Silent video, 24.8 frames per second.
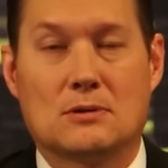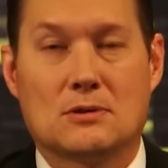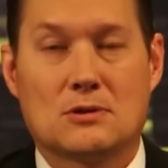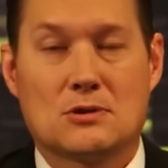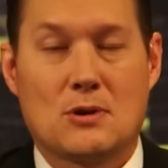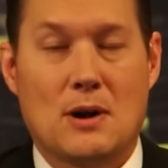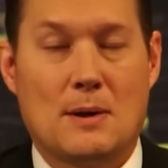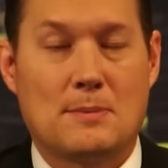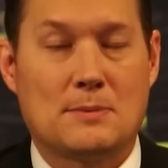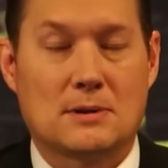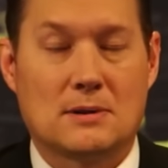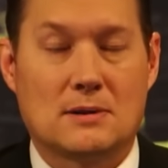
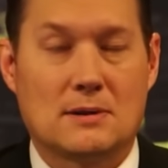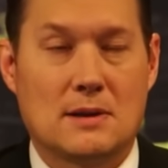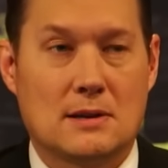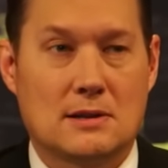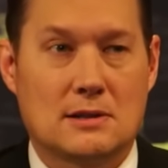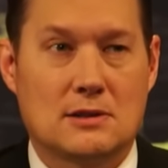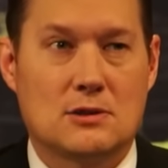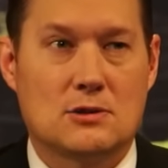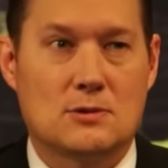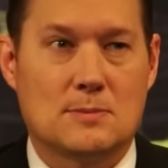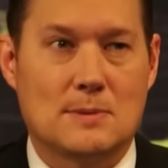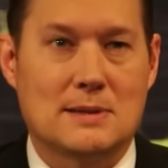
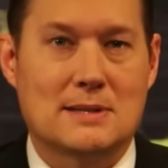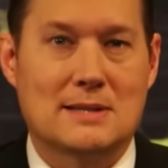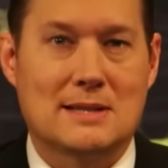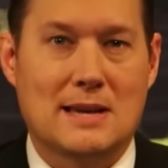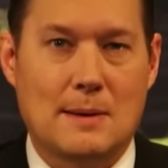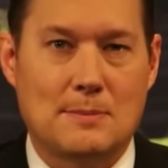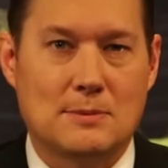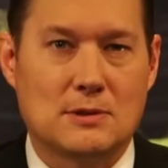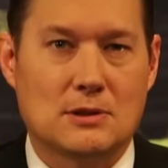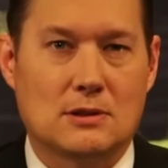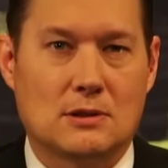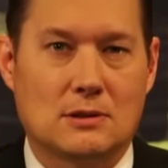
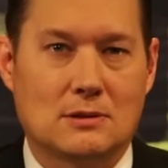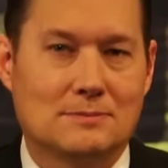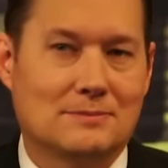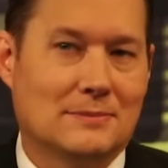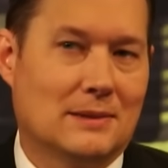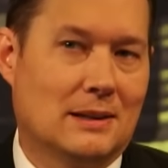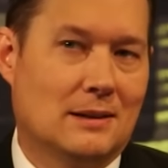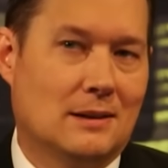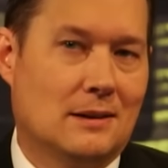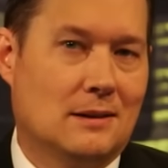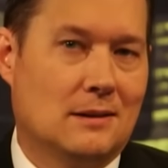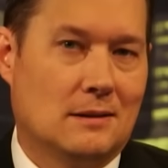Skeptical.
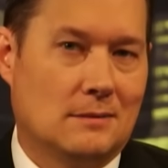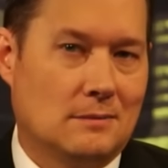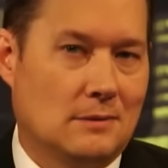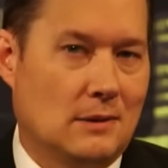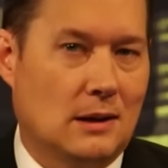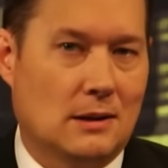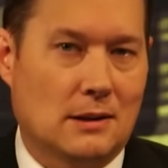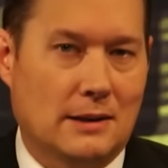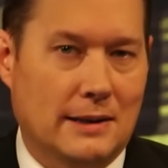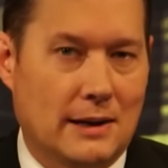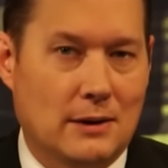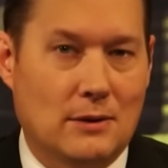
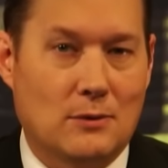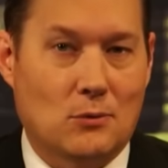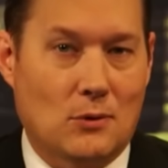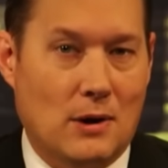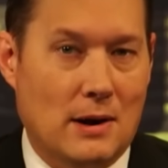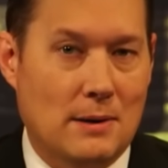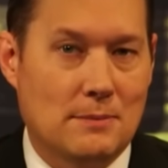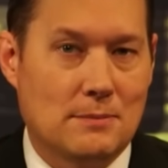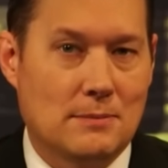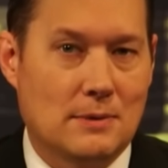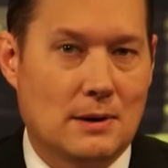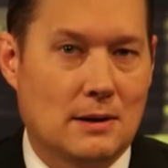Luckily, I don't
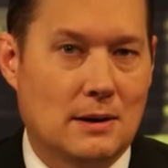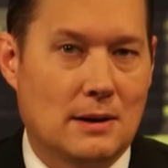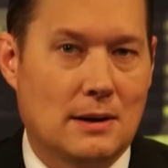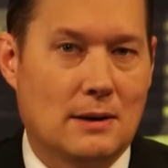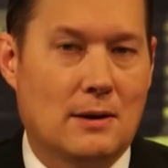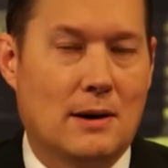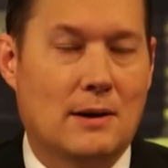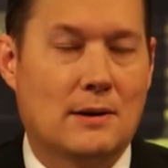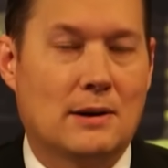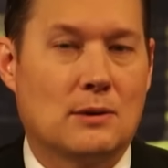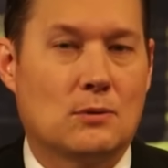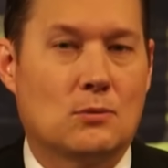
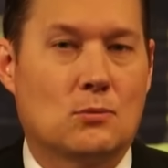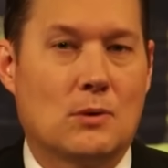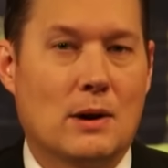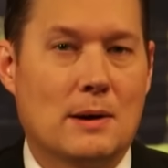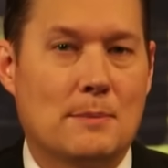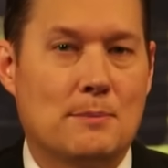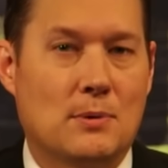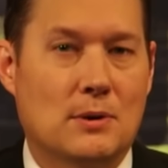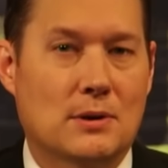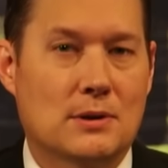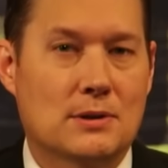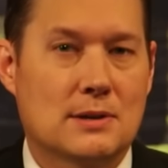
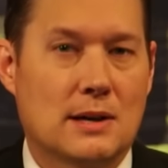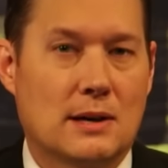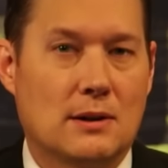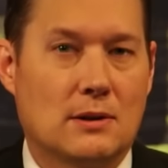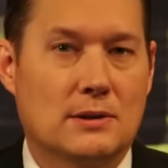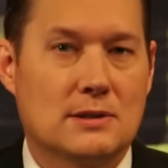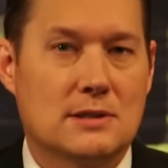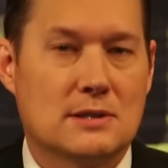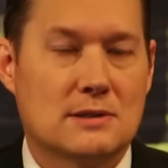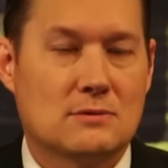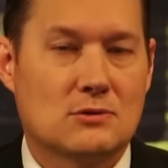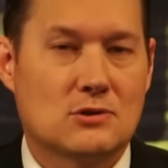write books. I
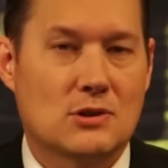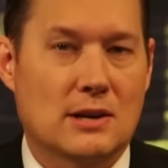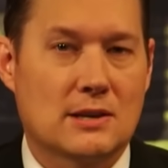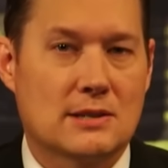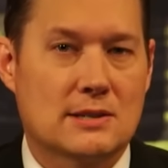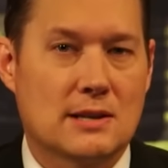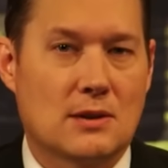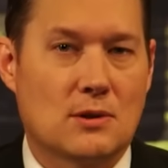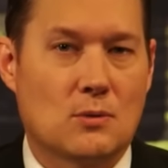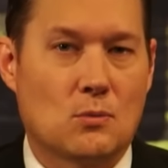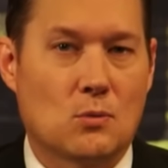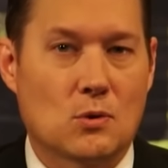only try to
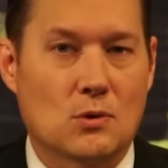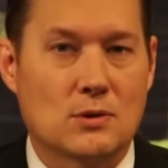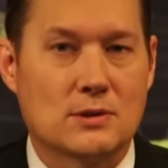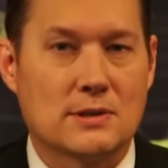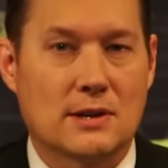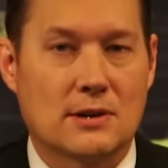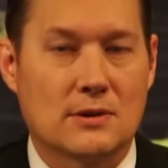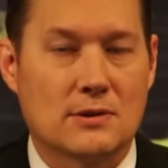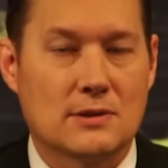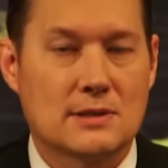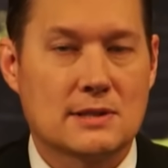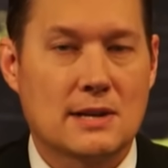say the words
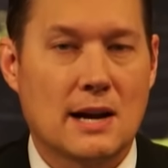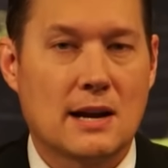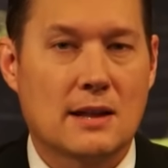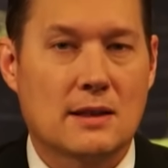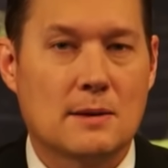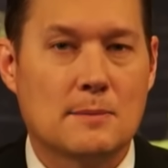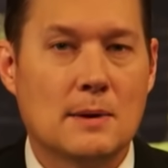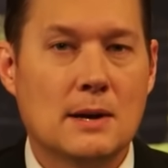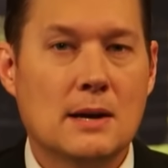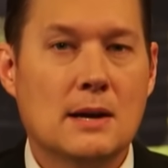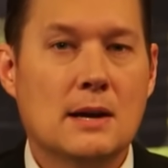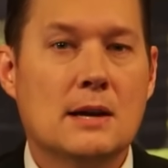that are inside of
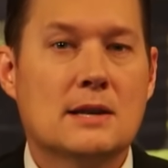them.